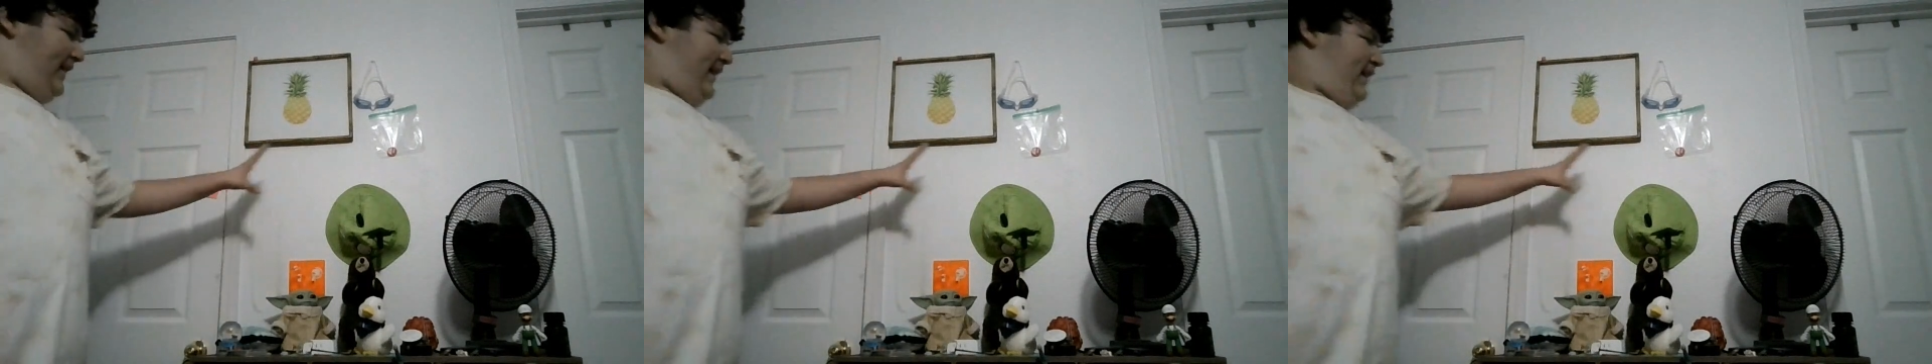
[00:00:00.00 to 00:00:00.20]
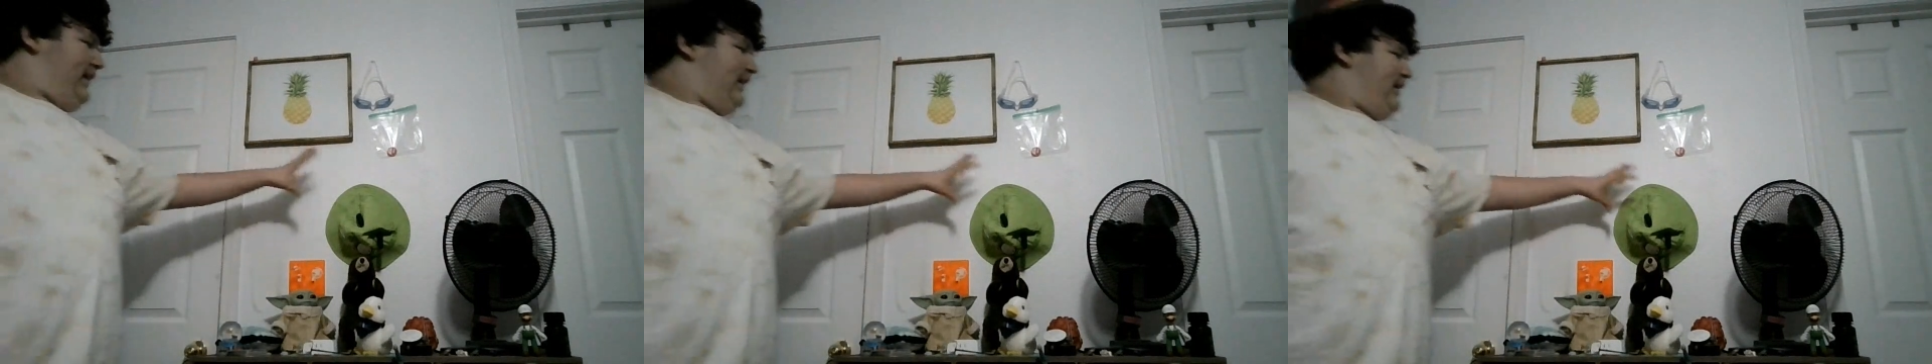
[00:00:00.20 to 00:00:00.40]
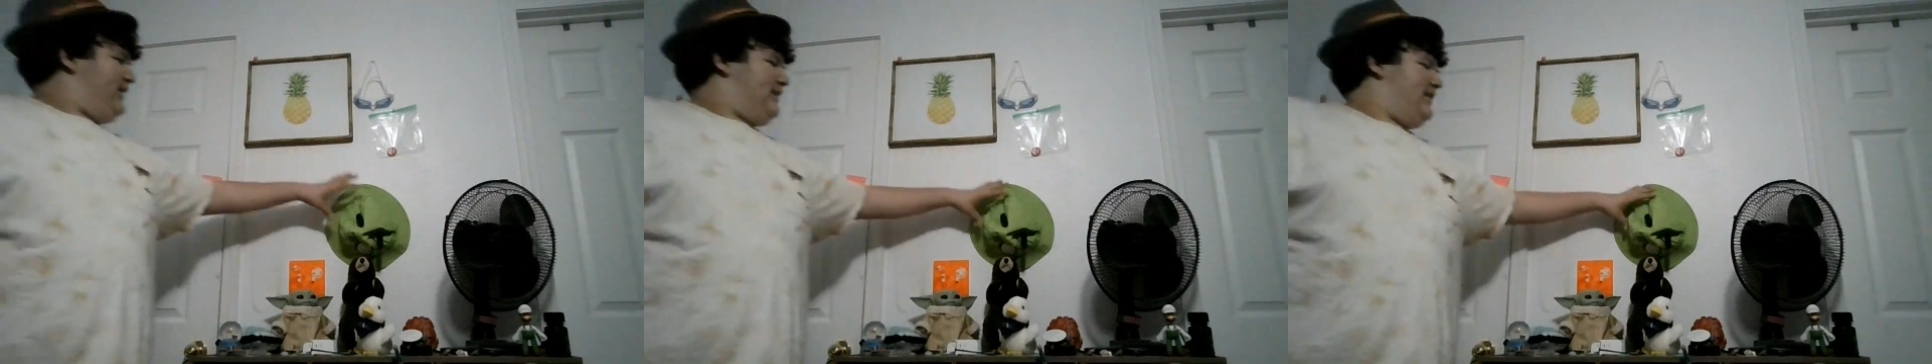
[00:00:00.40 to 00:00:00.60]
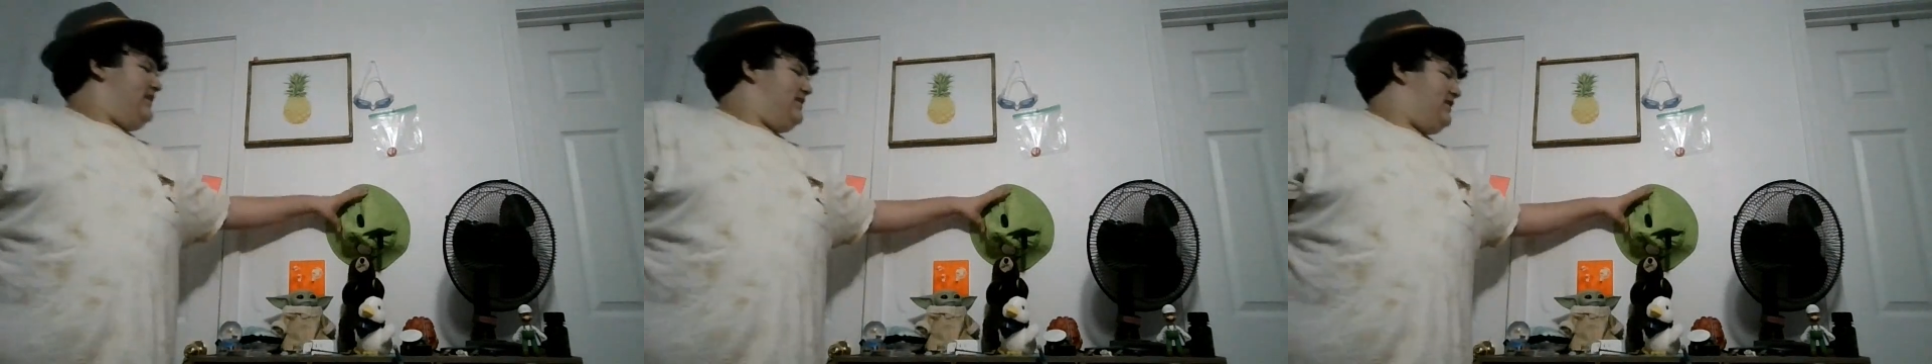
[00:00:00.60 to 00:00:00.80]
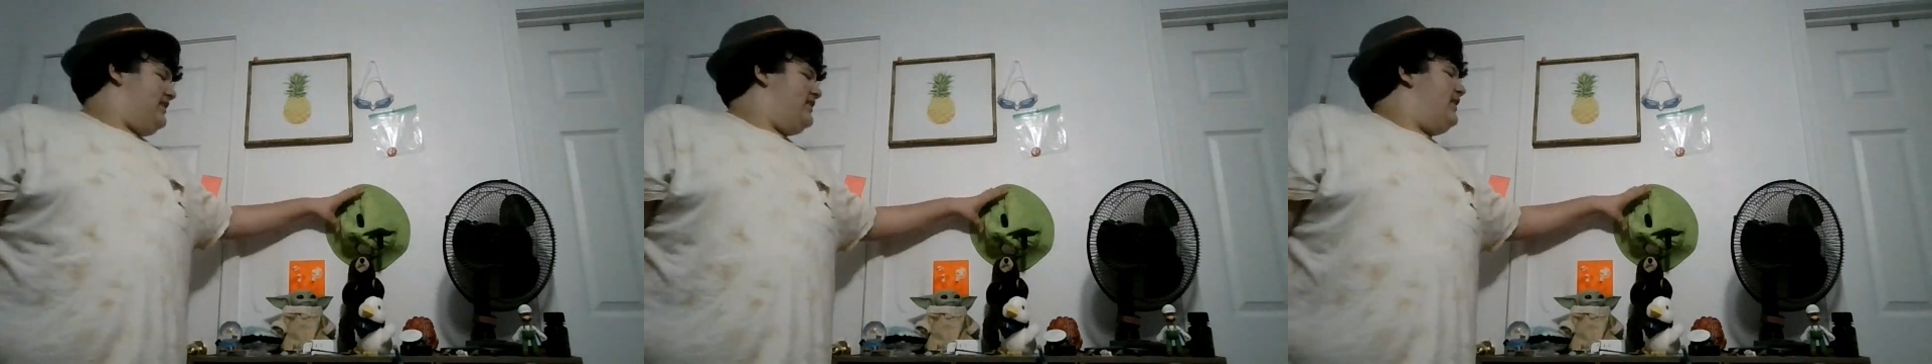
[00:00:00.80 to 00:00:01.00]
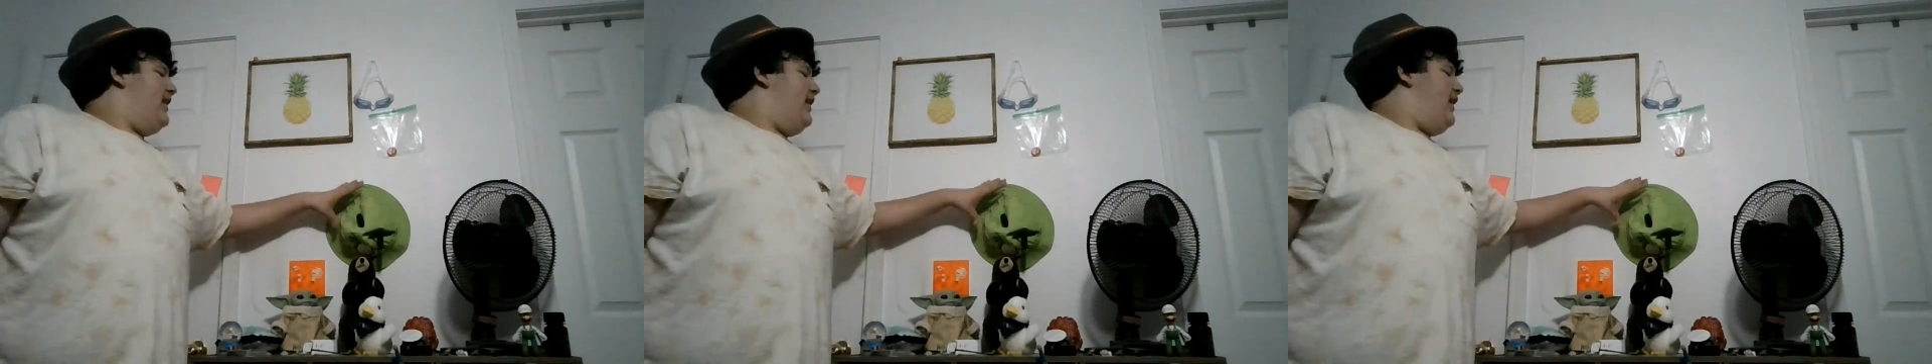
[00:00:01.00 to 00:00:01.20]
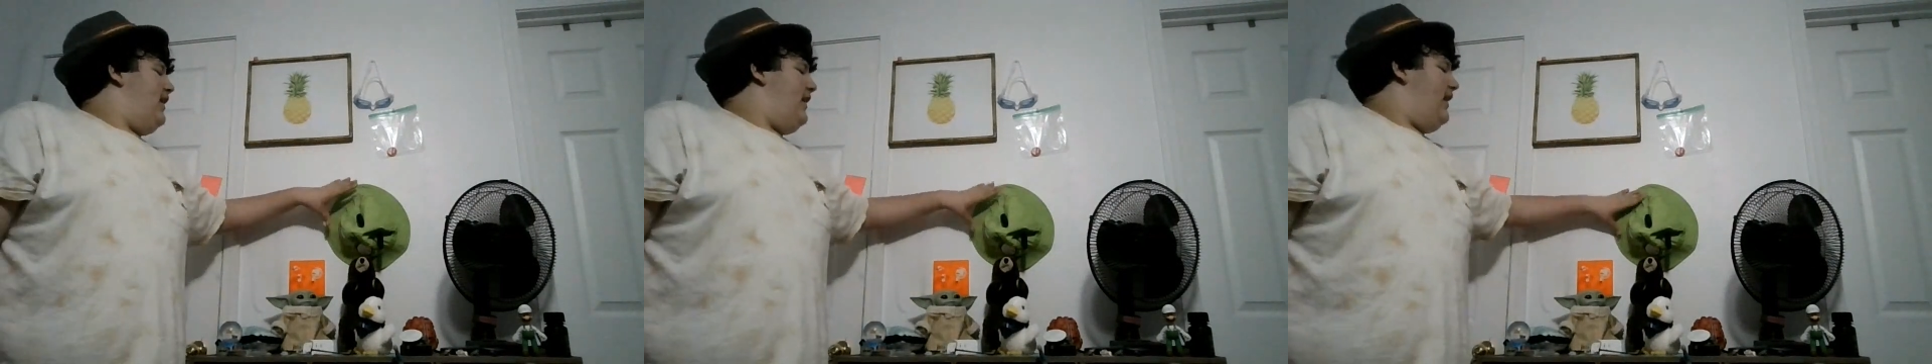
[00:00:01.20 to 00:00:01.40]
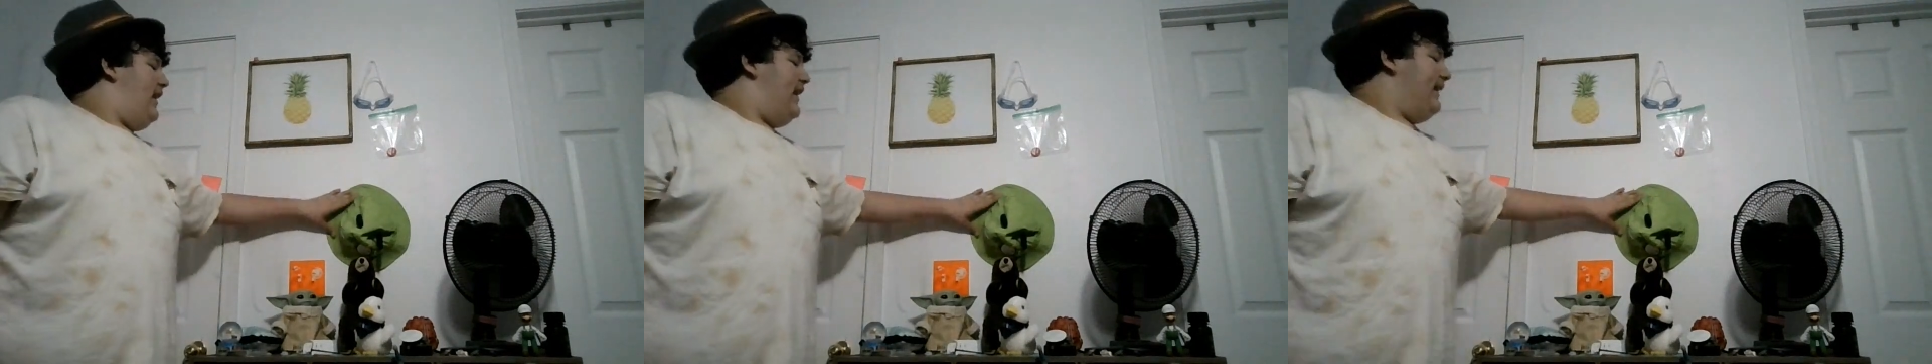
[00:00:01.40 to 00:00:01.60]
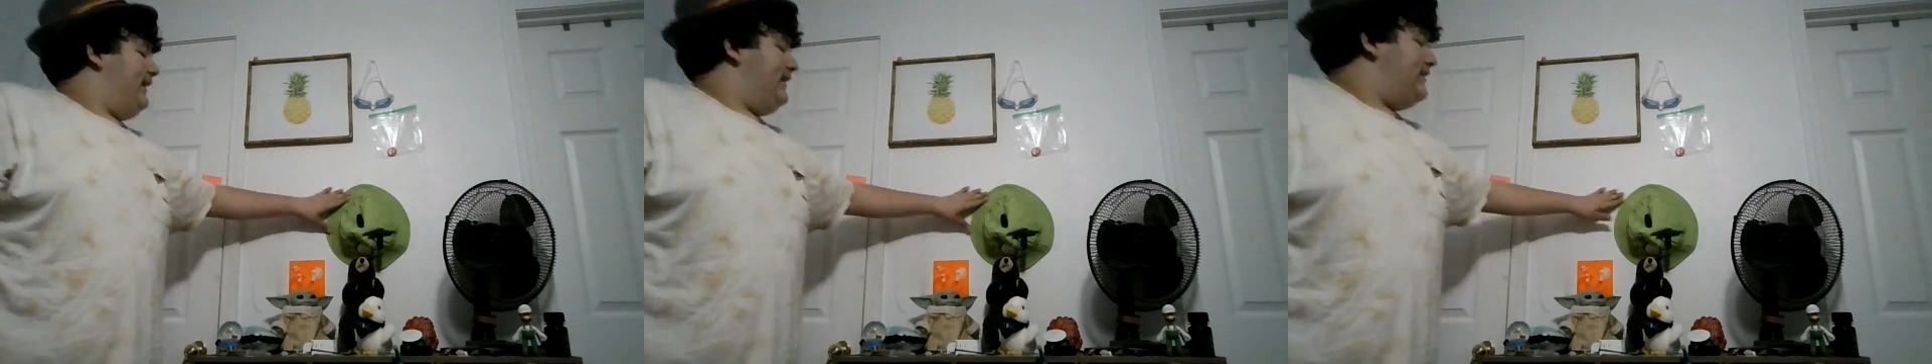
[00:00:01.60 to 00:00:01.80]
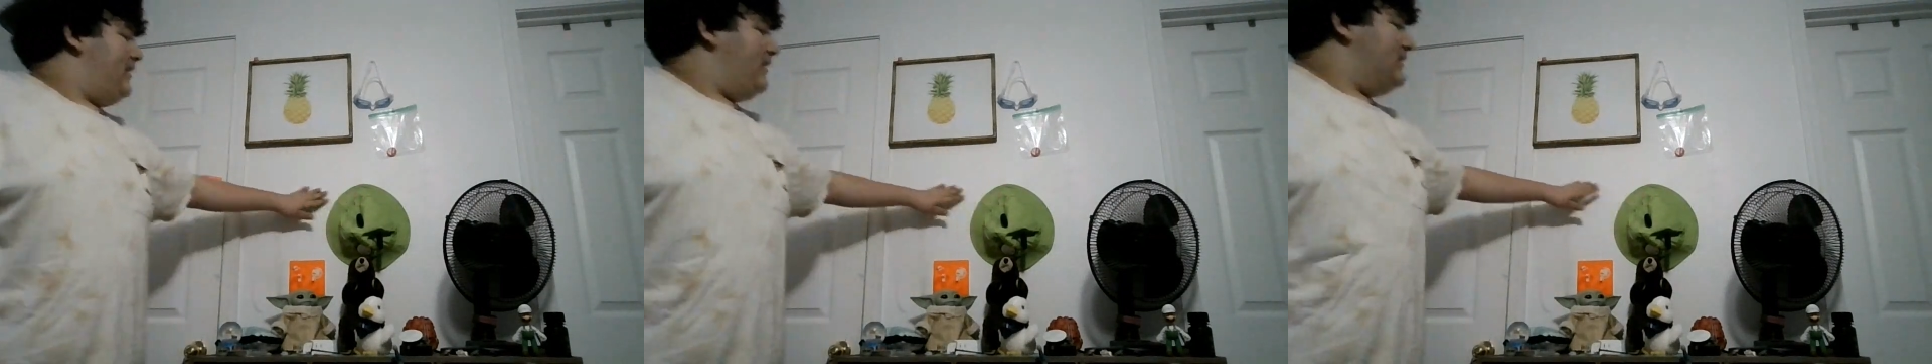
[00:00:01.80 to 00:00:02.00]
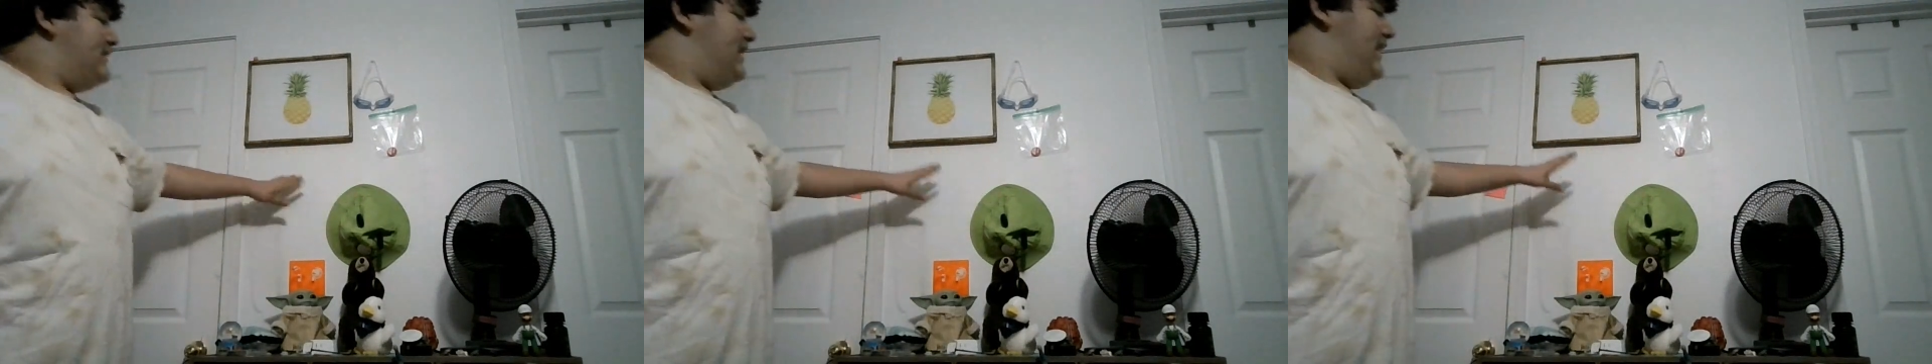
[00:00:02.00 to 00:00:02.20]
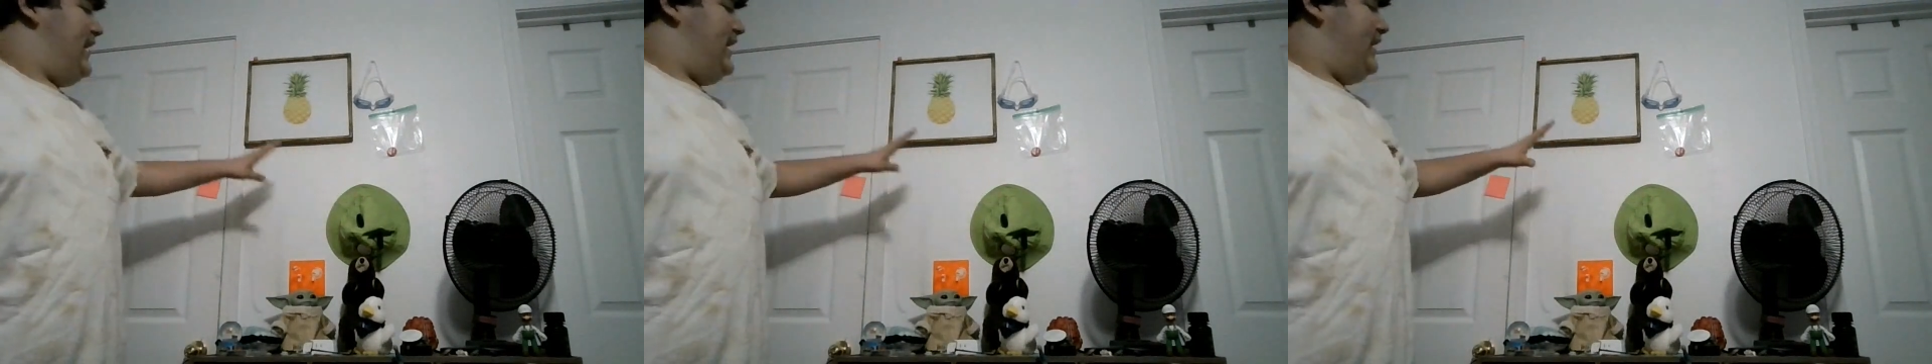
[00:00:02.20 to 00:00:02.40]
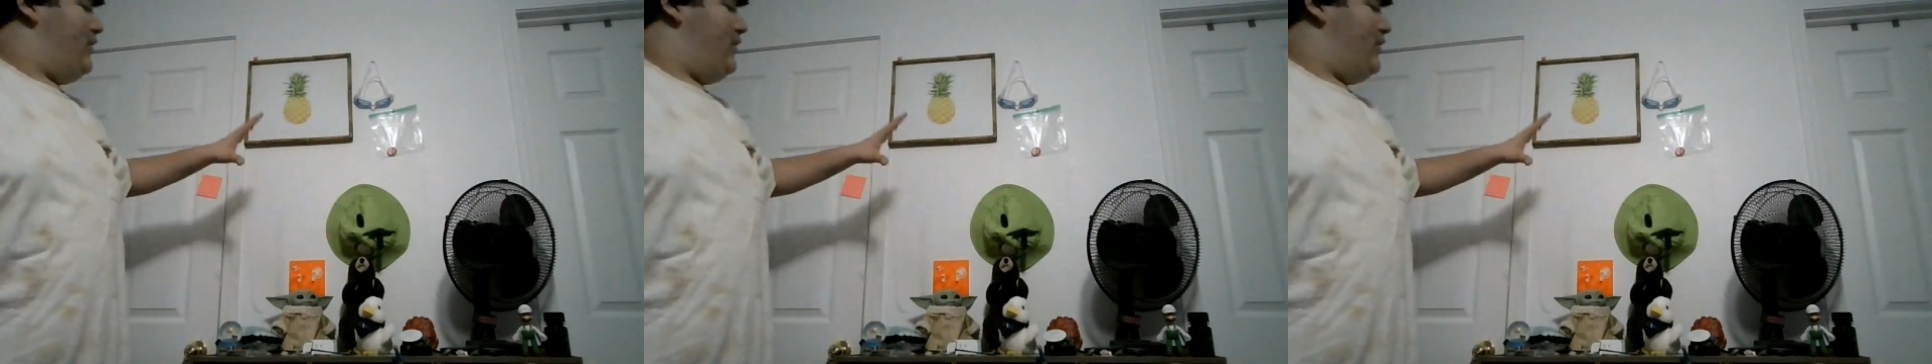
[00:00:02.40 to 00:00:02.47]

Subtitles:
I caught a